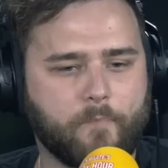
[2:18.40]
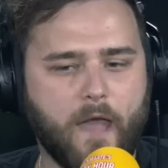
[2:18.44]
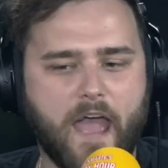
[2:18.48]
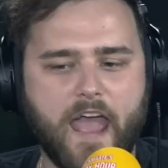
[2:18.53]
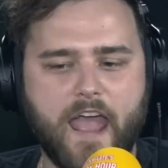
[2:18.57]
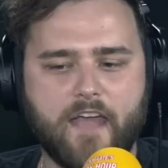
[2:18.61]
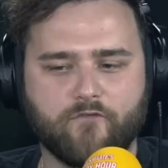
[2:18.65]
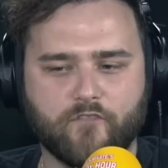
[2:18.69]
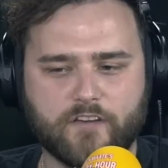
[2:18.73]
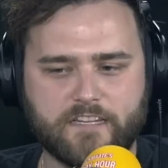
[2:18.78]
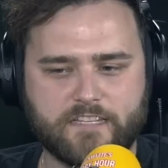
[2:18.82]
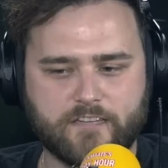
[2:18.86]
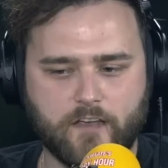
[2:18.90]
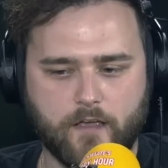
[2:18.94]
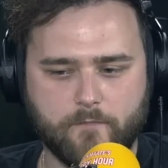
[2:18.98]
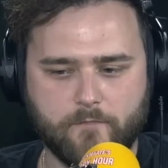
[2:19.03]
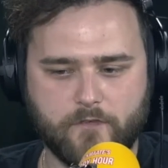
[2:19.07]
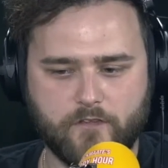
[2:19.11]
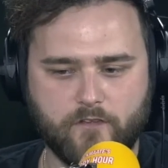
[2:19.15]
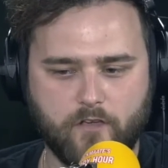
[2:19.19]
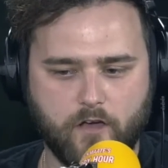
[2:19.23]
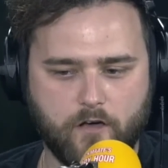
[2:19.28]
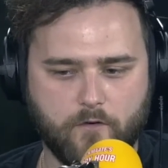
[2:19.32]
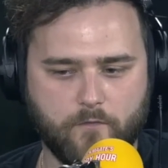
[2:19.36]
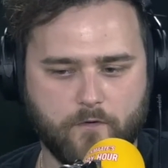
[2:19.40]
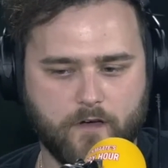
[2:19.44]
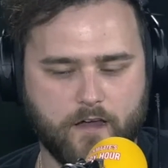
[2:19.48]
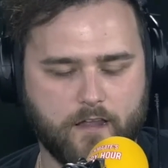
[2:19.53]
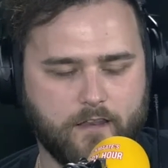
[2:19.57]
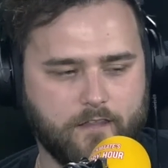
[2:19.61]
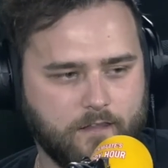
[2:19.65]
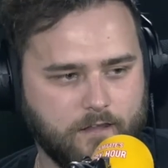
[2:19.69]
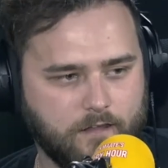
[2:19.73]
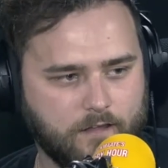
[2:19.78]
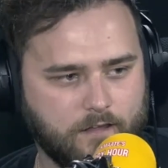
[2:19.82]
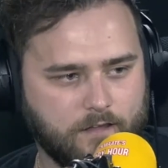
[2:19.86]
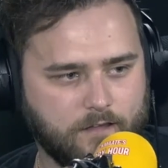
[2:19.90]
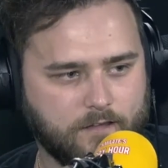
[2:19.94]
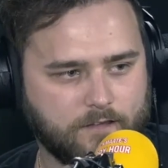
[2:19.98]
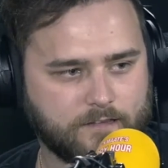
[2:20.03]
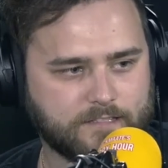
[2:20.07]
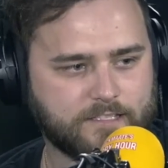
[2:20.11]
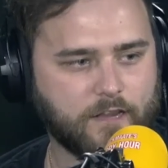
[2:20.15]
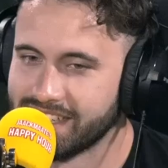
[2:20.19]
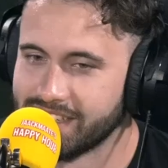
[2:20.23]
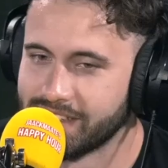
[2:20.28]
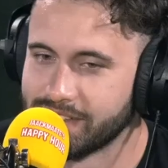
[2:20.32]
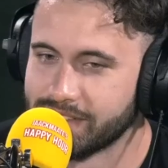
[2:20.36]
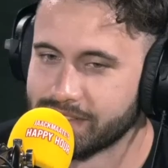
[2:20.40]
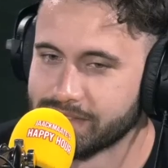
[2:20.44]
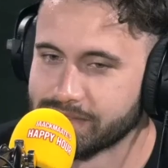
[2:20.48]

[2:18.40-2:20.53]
But every time you got one. So what,